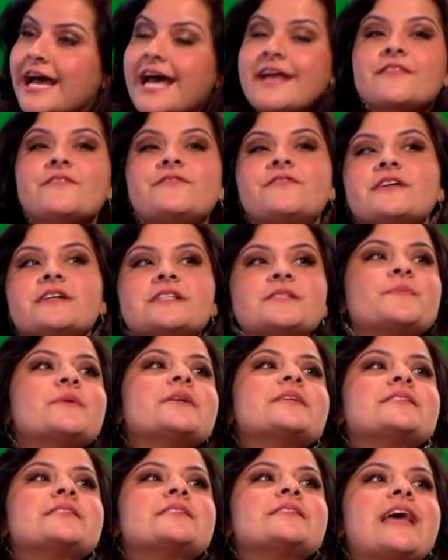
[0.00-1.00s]
and the first
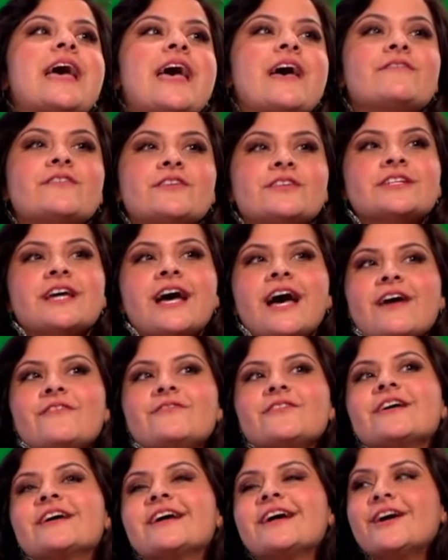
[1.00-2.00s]
person ever to
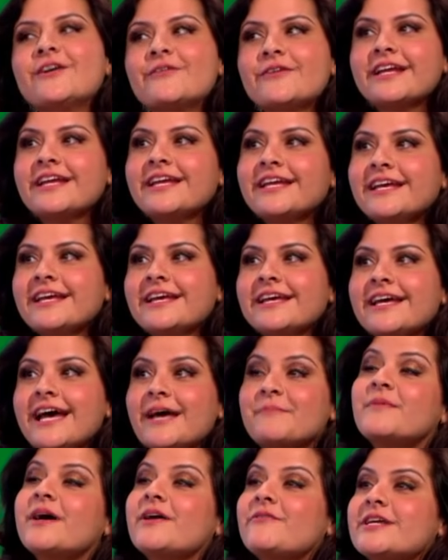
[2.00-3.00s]
have a curry
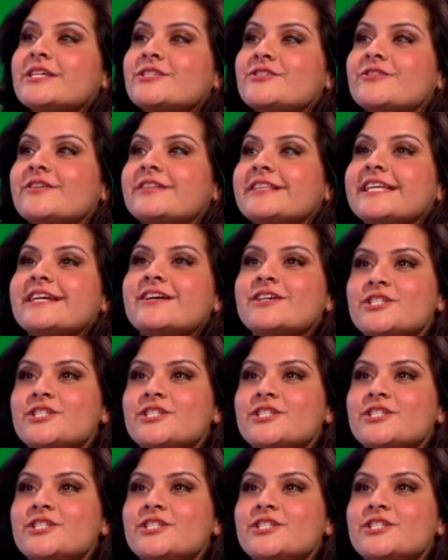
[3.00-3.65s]
at my restaurant, the